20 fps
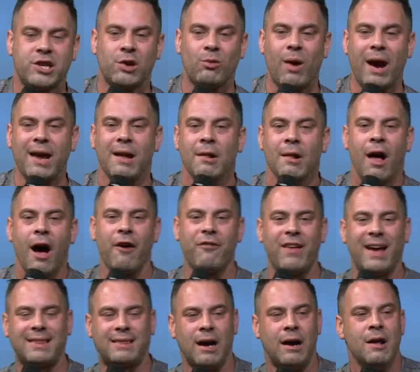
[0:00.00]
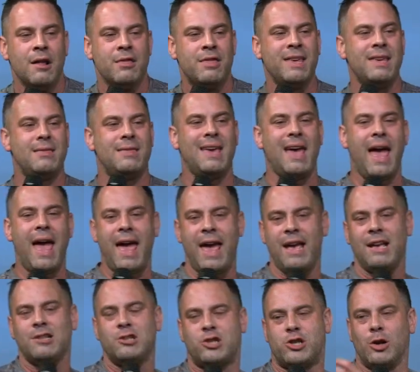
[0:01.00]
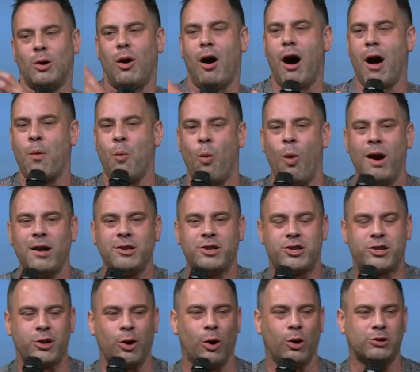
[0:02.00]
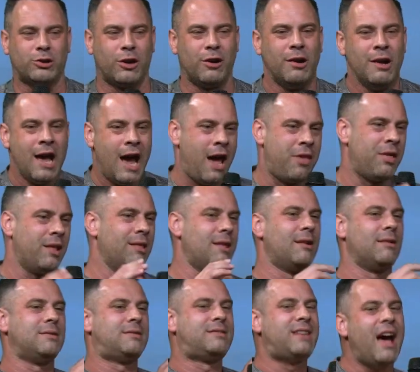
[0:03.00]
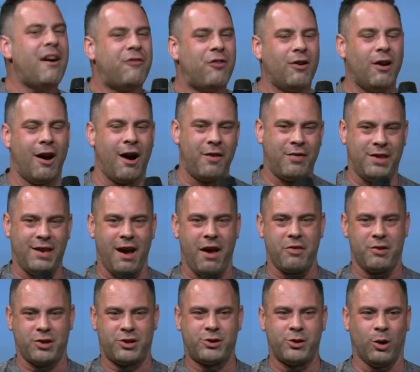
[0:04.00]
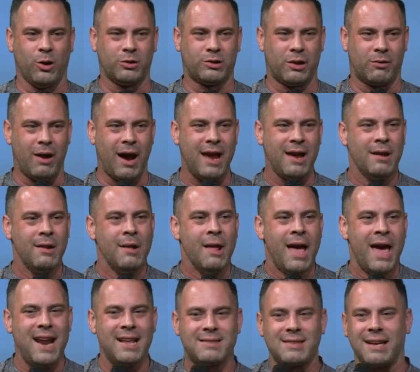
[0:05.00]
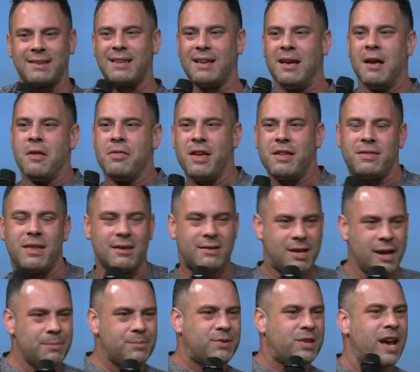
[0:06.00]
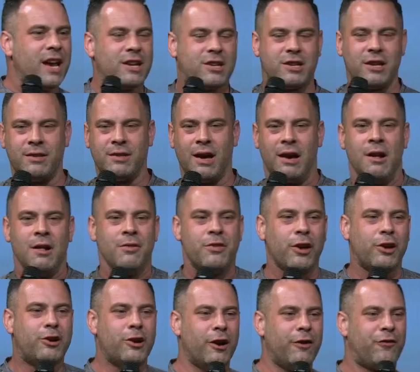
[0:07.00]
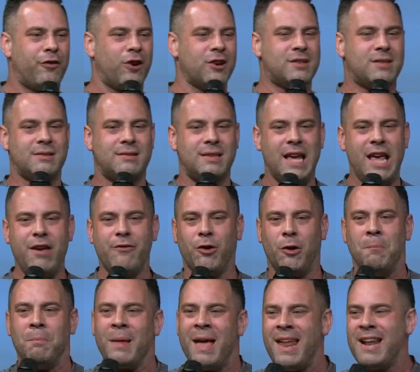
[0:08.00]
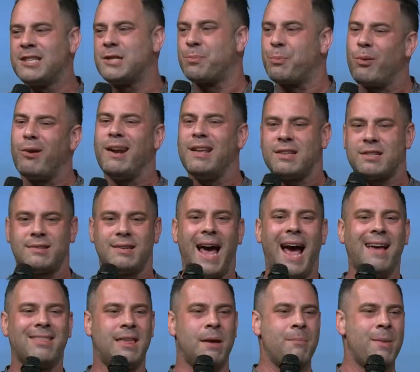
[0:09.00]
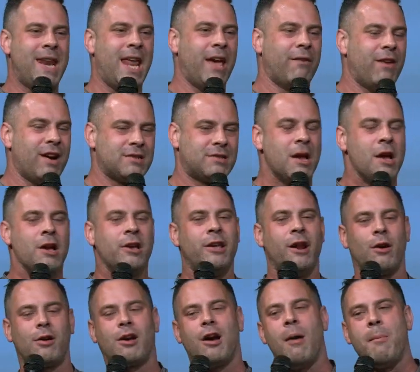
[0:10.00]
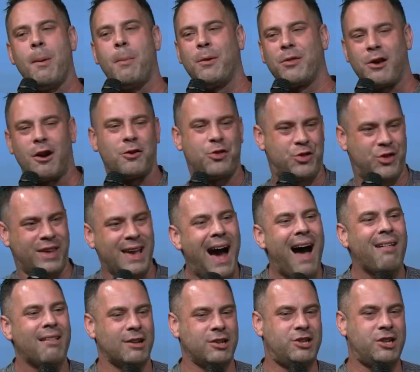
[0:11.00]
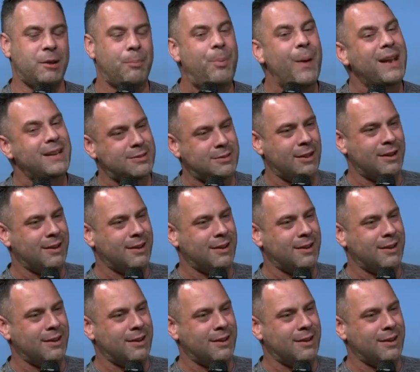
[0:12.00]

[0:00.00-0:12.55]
right? Of like the angel on one shoulder and the little devil on the other shoulder, right? And it's like the temptation, the good versus evil. And it's pretty sad that many of us, come up with our theology based on